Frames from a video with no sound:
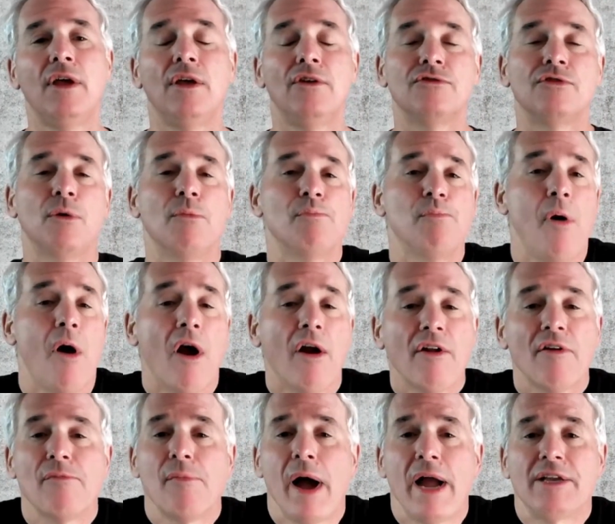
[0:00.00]
So
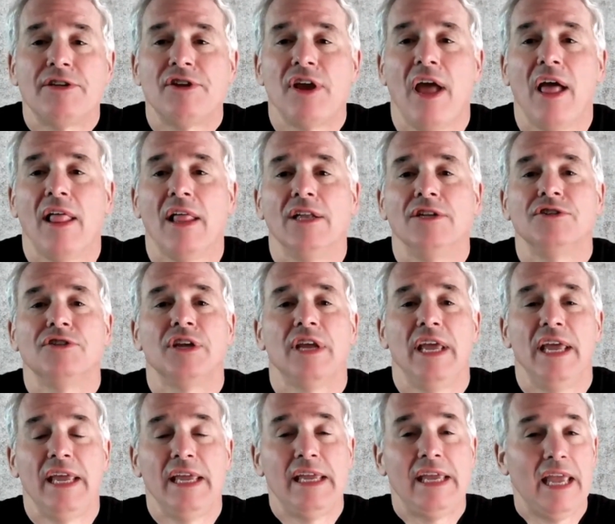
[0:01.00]
part of my challenge
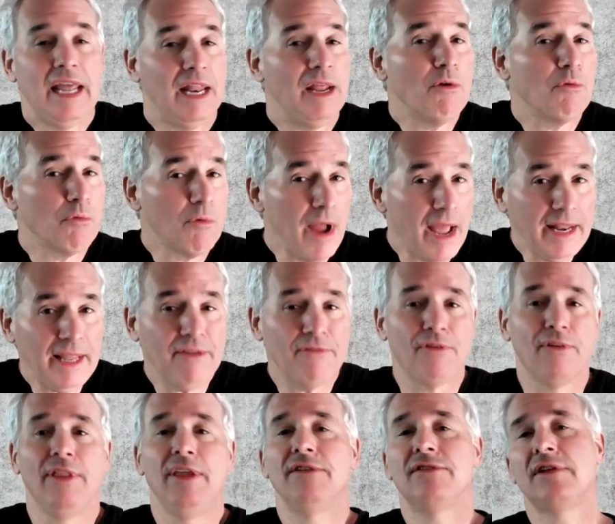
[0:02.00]
in getting ready
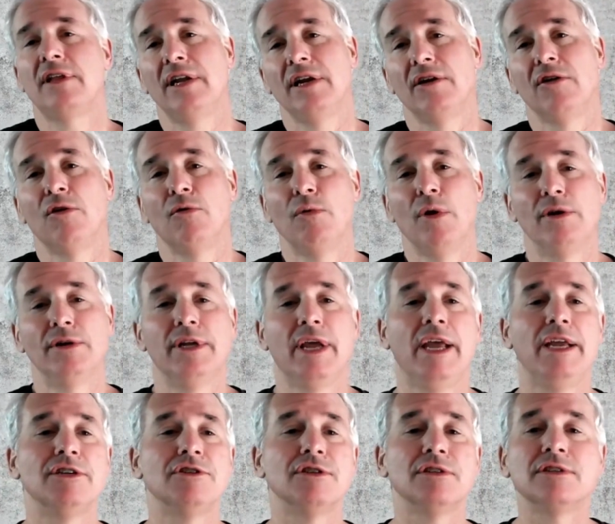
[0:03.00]
for these clinical
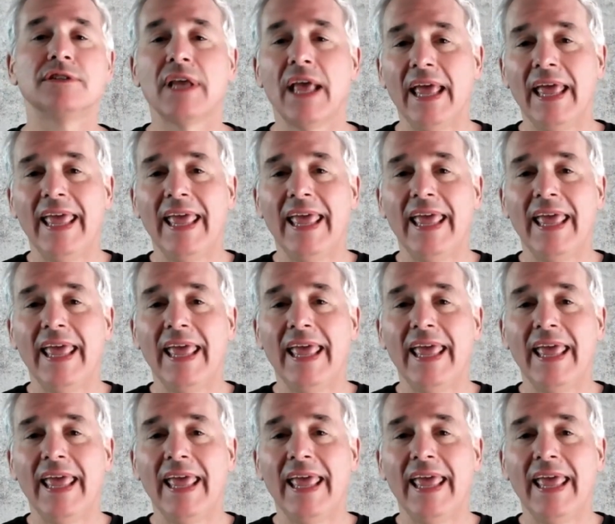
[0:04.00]
rotations